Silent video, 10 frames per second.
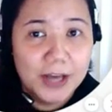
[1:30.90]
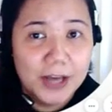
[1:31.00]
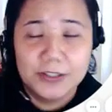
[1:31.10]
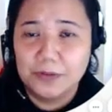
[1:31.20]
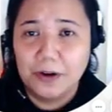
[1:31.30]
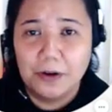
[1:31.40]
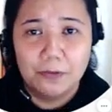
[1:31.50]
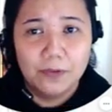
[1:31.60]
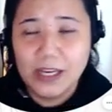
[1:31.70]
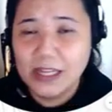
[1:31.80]
So there are
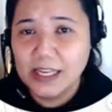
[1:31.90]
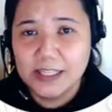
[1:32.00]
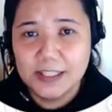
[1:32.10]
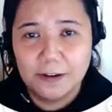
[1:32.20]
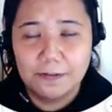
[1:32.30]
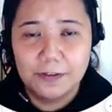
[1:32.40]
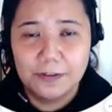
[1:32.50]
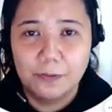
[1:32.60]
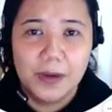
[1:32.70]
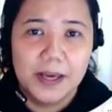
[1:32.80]
really
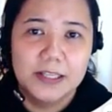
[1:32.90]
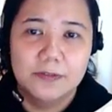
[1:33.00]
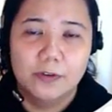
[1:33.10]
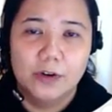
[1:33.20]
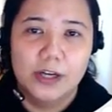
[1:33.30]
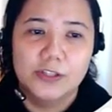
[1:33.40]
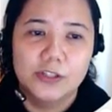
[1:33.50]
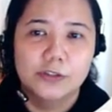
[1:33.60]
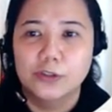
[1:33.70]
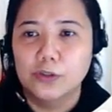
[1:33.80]
different ways for
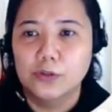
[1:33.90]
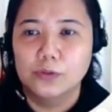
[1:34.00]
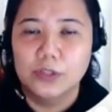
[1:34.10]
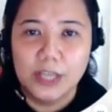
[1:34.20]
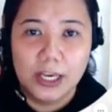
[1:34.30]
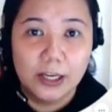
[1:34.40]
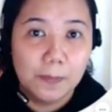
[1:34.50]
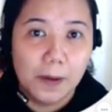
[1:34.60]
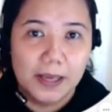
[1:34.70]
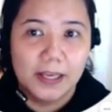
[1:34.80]
us to say
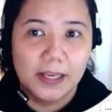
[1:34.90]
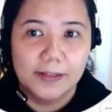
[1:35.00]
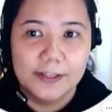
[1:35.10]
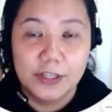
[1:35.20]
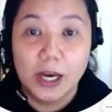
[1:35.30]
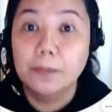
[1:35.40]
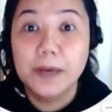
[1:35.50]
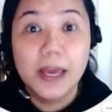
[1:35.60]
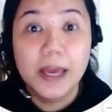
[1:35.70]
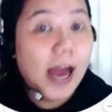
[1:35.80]
goodbye in English. I'll
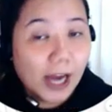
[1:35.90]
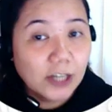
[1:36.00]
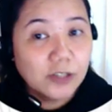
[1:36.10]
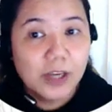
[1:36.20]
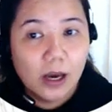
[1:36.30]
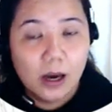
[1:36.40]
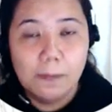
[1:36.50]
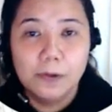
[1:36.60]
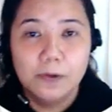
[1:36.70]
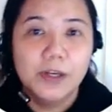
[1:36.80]
be actually
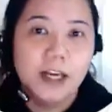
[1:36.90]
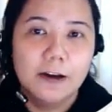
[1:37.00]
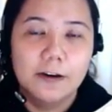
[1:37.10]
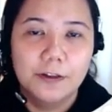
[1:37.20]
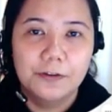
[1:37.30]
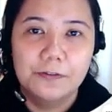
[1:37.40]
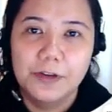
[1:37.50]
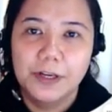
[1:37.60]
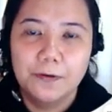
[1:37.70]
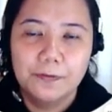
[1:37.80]
uploading another
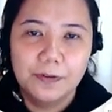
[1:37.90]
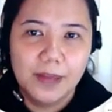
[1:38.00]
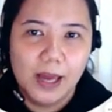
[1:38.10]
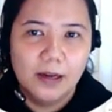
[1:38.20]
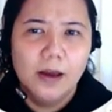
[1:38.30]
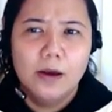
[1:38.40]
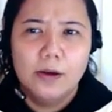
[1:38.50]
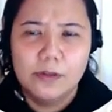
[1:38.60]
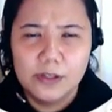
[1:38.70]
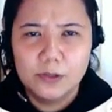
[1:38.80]
video for that.
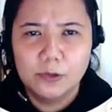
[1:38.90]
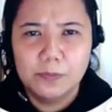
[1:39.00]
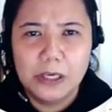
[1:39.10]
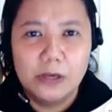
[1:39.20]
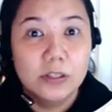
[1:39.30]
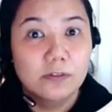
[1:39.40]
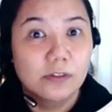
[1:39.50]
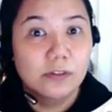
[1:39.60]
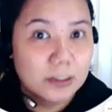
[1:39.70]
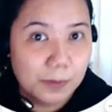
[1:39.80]
These would be
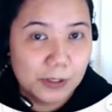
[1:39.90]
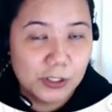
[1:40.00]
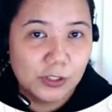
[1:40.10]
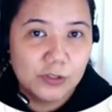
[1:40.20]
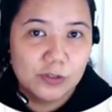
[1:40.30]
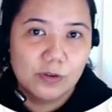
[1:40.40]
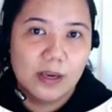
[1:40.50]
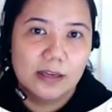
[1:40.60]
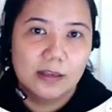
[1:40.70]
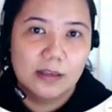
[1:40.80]
useful expressions you
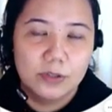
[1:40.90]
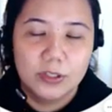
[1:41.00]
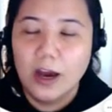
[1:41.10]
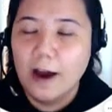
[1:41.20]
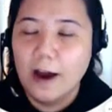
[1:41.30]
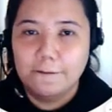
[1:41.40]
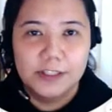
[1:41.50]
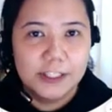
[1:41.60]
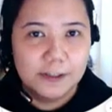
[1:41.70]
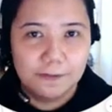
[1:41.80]
can use
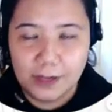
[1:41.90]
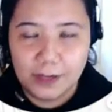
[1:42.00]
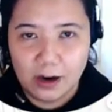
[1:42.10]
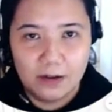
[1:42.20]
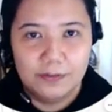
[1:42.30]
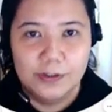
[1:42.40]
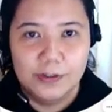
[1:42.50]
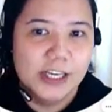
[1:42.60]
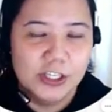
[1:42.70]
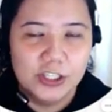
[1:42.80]
for different
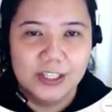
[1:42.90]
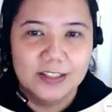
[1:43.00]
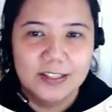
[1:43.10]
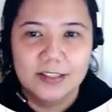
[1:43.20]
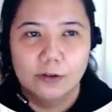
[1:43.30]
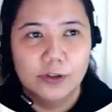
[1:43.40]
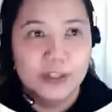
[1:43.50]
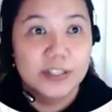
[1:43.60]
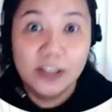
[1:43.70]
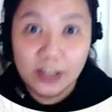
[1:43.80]
conversations or
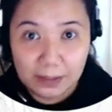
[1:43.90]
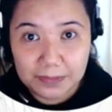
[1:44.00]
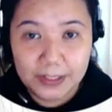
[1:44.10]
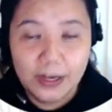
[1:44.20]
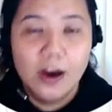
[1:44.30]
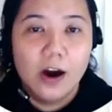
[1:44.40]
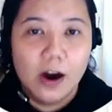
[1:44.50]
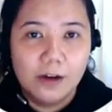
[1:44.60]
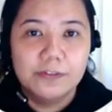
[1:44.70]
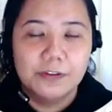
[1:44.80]
synonyms
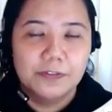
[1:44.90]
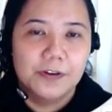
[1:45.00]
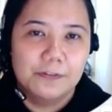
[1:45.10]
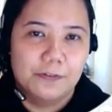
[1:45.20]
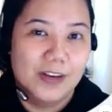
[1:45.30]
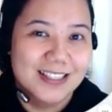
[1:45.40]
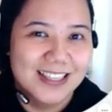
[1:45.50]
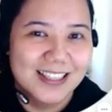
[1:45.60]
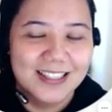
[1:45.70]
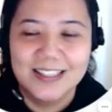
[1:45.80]
of different
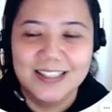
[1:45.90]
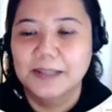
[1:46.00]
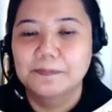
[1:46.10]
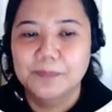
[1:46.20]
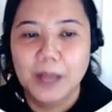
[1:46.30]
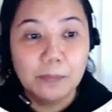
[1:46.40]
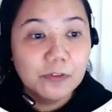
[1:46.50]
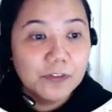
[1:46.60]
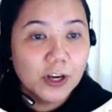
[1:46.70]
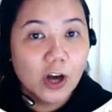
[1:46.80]
phrases.
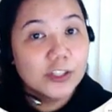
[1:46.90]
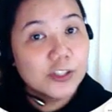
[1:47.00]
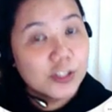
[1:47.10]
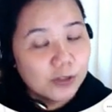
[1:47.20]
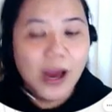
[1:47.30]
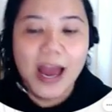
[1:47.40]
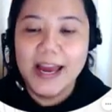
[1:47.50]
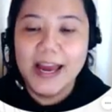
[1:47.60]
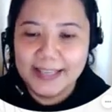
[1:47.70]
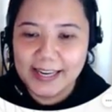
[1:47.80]
Moving on to
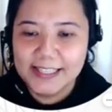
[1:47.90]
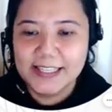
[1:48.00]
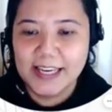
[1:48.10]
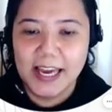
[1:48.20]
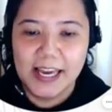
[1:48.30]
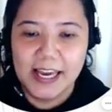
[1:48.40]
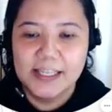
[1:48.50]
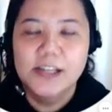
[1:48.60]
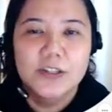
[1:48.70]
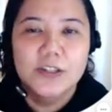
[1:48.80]
98.
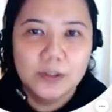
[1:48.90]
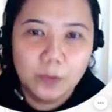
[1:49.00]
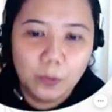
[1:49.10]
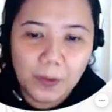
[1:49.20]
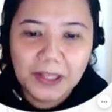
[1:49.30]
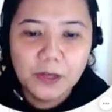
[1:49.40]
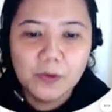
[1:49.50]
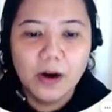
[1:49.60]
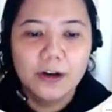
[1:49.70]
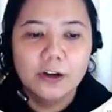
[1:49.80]
So when you
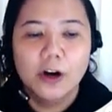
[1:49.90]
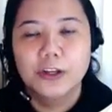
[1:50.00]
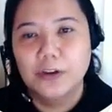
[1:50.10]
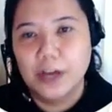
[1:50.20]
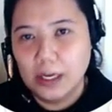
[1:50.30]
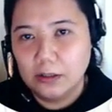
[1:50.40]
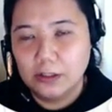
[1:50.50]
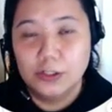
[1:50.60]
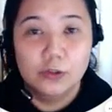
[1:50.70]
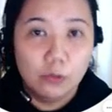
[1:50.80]
are on your
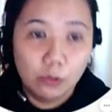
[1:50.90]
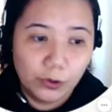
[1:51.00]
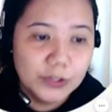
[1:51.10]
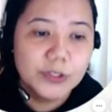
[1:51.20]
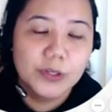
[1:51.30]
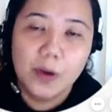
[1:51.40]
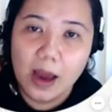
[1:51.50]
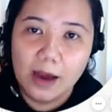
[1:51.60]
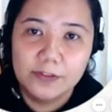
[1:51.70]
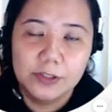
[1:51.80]
English course, you
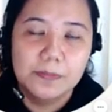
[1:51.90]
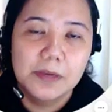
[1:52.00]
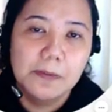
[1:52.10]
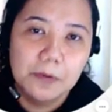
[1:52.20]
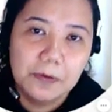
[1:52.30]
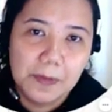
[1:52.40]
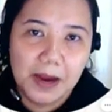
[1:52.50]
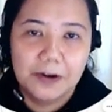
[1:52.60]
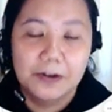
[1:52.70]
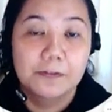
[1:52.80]
have to be
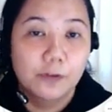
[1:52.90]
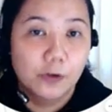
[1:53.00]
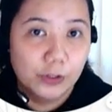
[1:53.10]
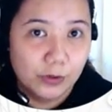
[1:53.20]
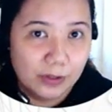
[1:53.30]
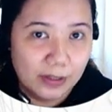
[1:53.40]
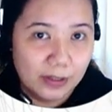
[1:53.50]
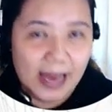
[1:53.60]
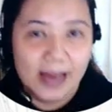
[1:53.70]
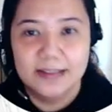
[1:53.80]
prepared for your
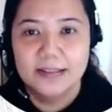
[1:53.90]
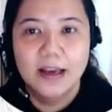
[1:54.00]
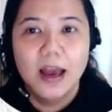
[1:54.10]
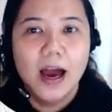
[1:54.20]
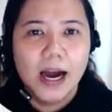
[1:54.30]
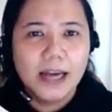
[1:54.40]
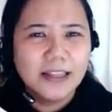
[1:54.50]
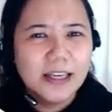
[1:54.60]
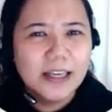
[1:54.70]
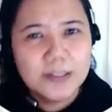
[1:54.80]
class. I
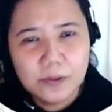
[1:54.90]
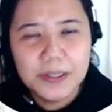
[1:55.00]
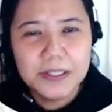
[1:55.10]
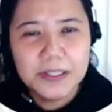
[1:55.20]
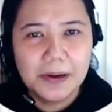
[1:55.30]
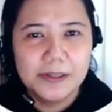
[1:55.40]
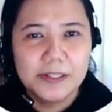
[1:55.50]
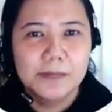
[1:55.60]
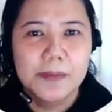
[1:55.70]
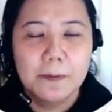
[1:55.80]
think it's always better
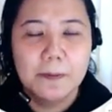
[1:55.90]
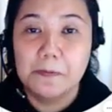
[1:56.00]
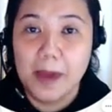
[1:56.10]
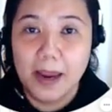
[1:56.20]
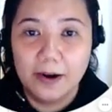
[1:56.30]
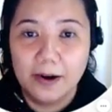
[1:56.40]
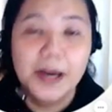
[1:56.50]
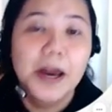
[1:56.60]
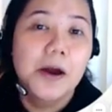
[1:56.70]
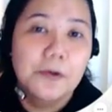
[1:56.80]
to be prepared
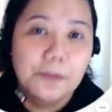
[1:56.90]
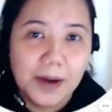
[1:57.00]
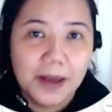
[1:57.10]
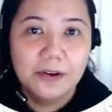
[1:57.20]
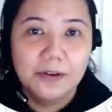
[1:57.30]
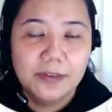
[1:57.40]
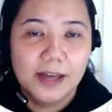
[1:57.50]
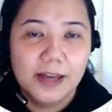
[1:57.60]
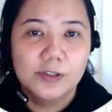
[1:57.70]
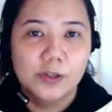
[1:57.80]
rather
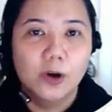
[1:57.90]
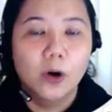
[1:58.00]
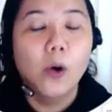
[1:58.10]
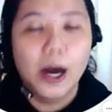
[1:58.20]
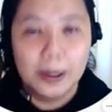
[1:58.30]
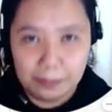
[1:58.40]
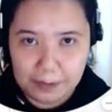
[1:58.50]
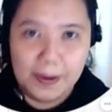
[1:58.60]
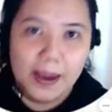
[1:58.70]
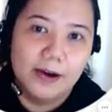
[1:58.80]
than to go
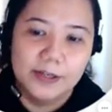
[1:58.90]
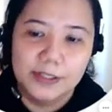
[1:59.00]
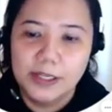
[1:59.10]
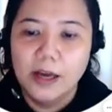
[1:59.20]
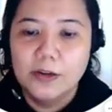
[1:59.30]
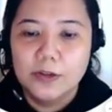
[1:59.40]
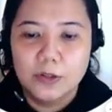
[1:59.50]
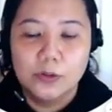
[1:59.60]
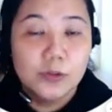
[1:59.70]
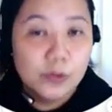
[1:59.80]
unprepared.
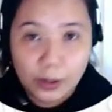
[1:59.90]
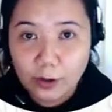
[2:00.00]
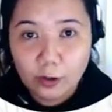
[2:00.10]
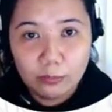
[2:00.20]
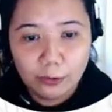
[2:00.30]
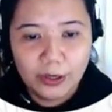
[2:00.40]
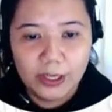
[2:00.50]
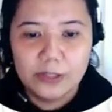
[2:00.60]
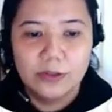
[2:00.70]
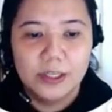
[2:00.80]
So do your homework
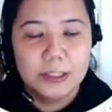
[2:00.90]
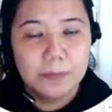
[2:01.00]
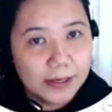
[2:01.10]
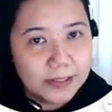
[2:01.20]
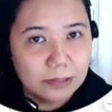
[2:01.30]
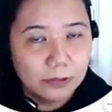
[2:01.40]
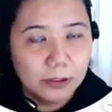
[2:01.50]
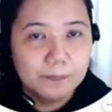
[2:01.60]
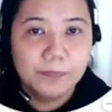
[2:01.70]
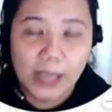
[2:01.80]
as soon as
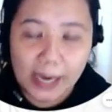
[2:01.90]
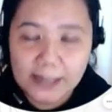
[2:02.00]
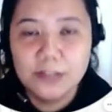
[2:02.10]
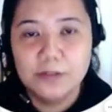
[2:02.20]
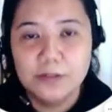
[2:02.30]
possible and of